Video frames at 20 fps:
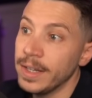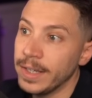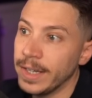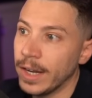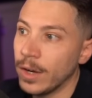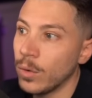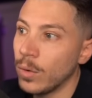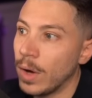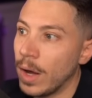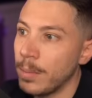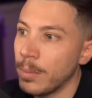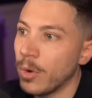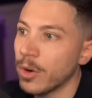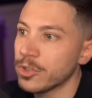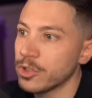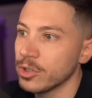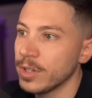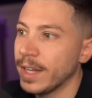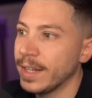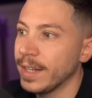Now I'm
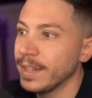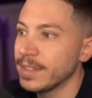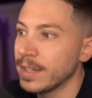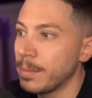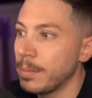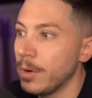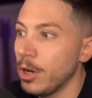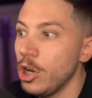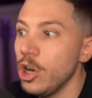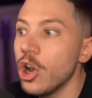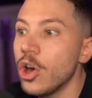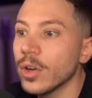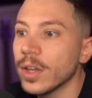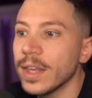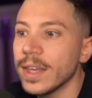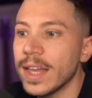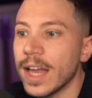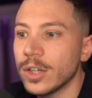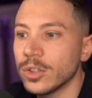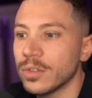also getting some
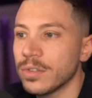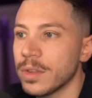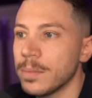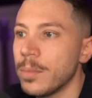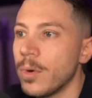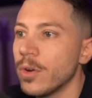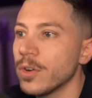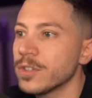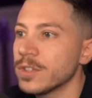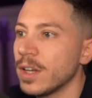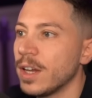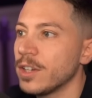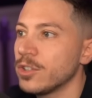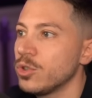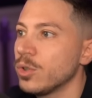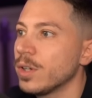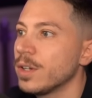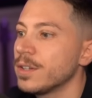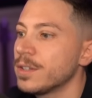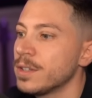logging out of the box as
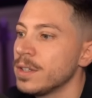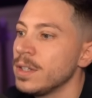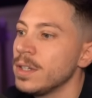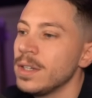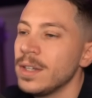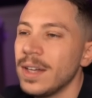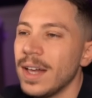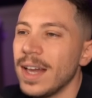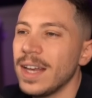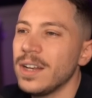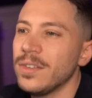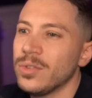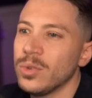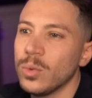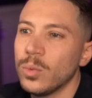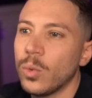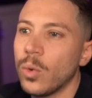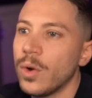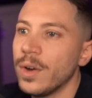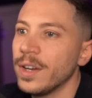you can see and a few
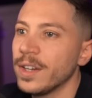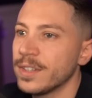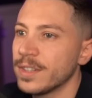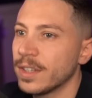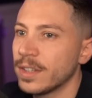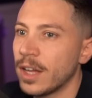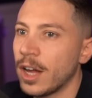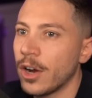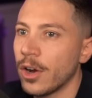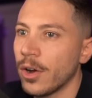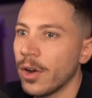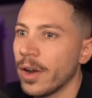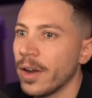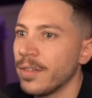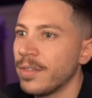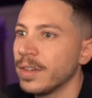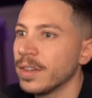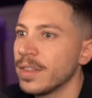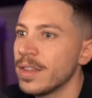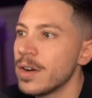warnings that are
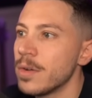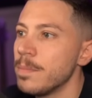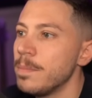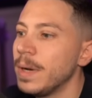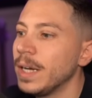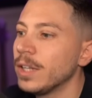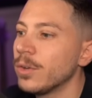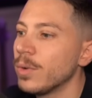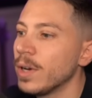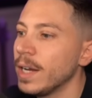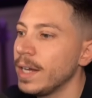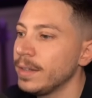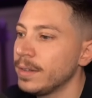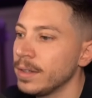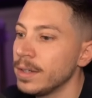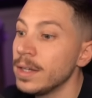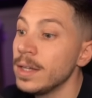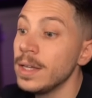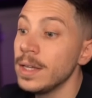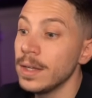relevant, they're build
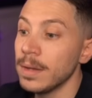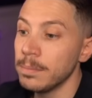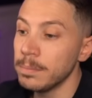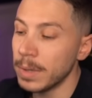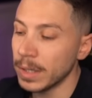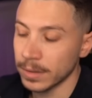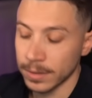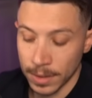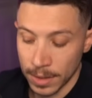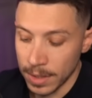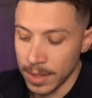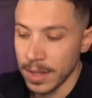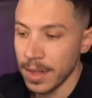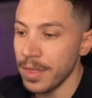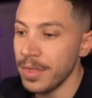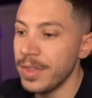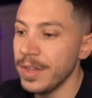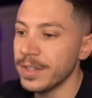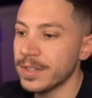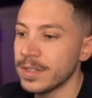related, but
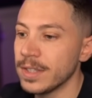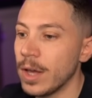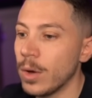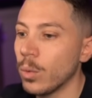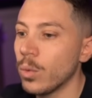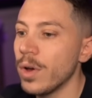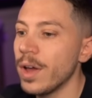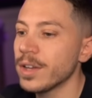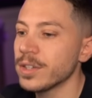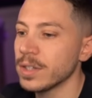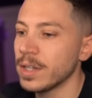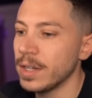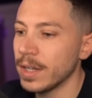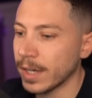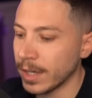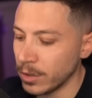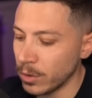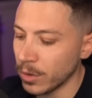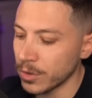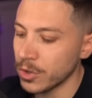this now works and I
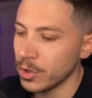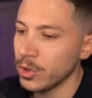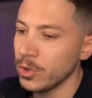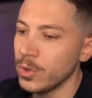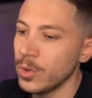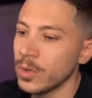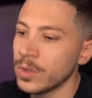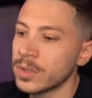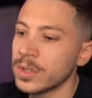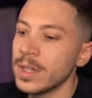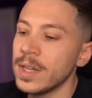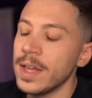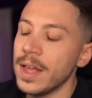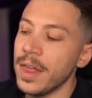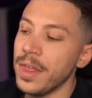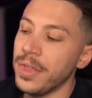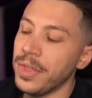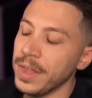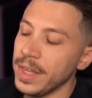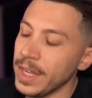can also use
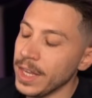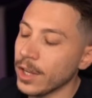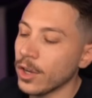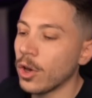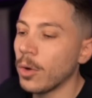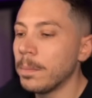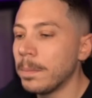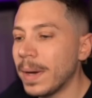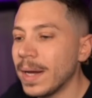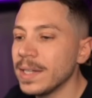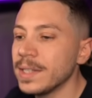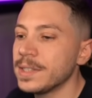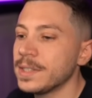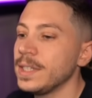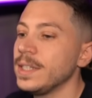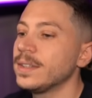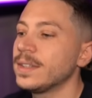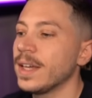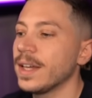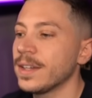the command
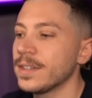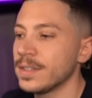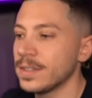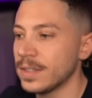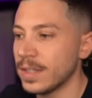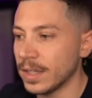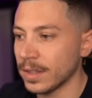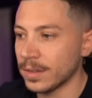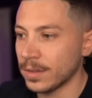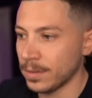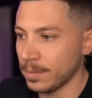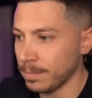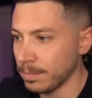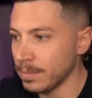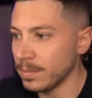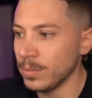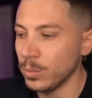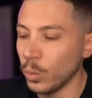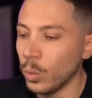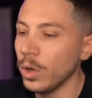syntax that
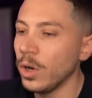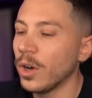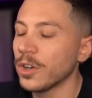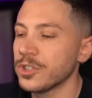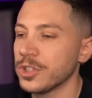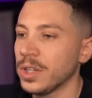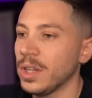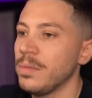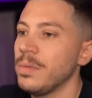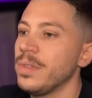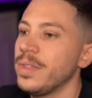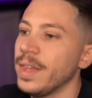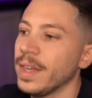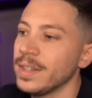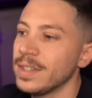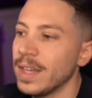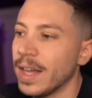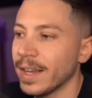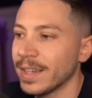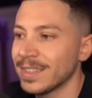will also give me the
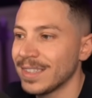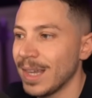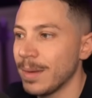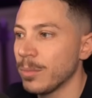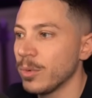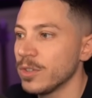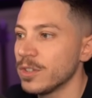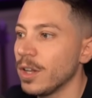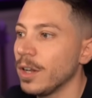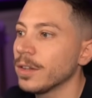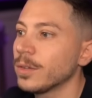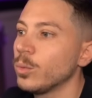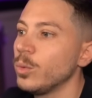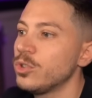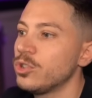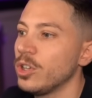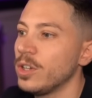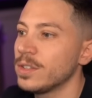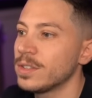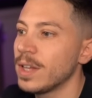exact same result,
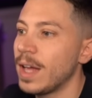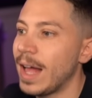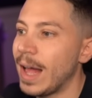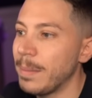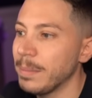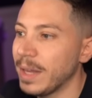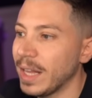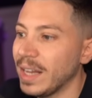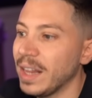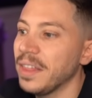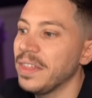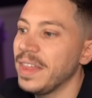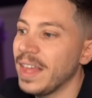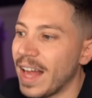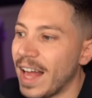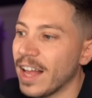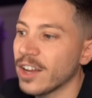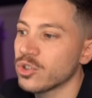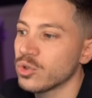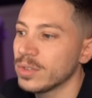which is I'm getting the
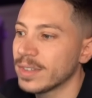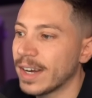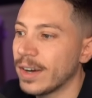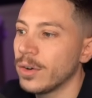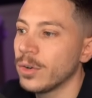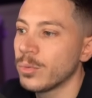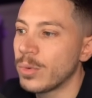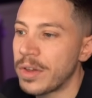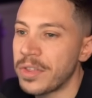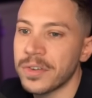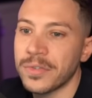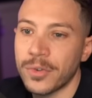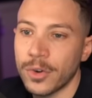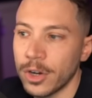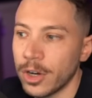actual current weather for